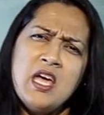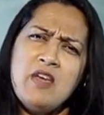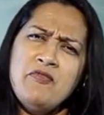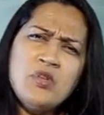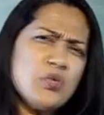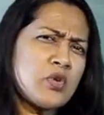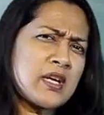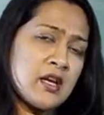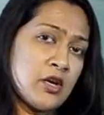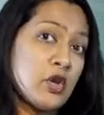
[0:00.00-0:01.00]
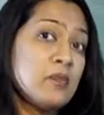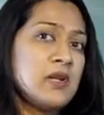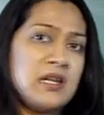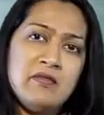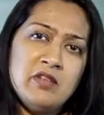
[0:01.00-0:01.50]
If you cannot
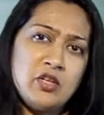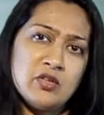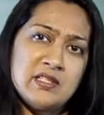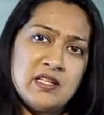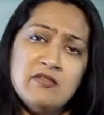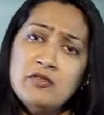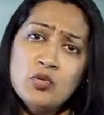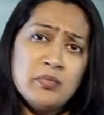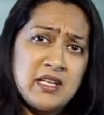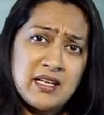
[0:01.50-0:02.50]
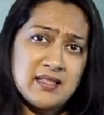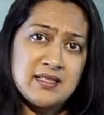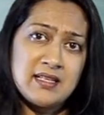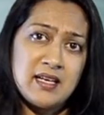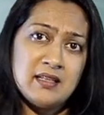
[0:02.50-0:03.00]
believe in yourself, nobody
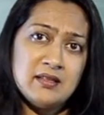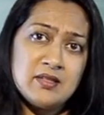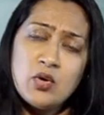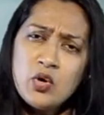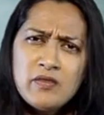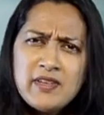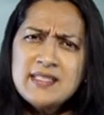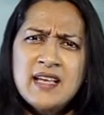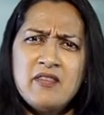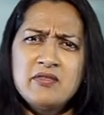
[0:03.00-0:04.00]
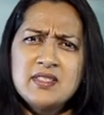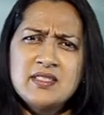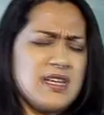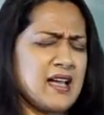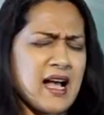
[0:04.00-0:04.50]
else can. So always have
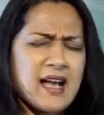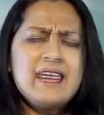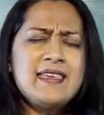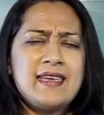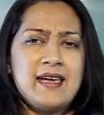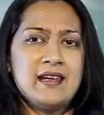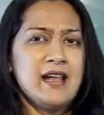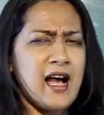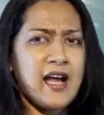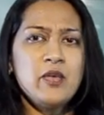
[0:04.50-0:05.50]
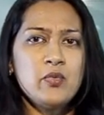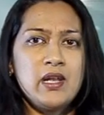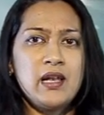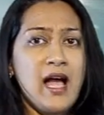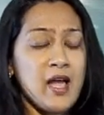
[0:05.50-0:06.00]
this thing, I can, I
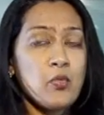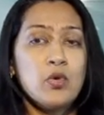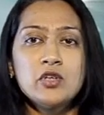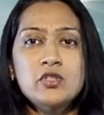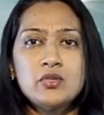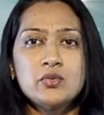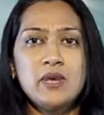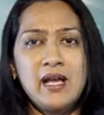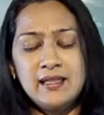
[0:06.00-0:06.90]
will, I want to.